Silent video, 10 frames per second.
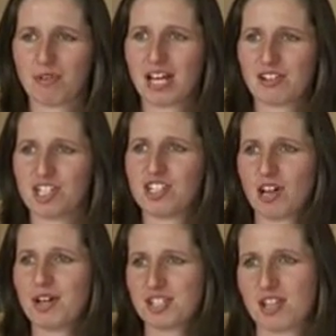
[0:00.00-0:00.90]
but actually
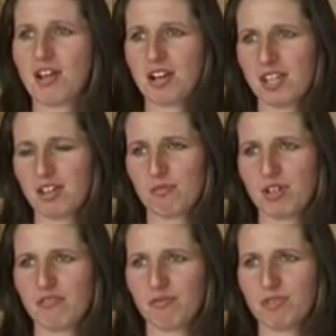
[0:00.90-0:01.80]
show externally that
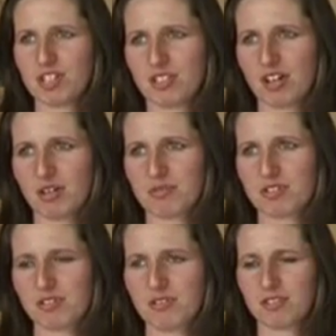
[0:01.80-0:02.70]
we sign up
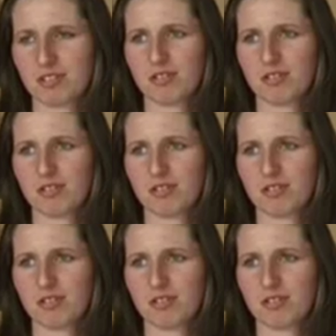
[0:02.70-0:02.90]
to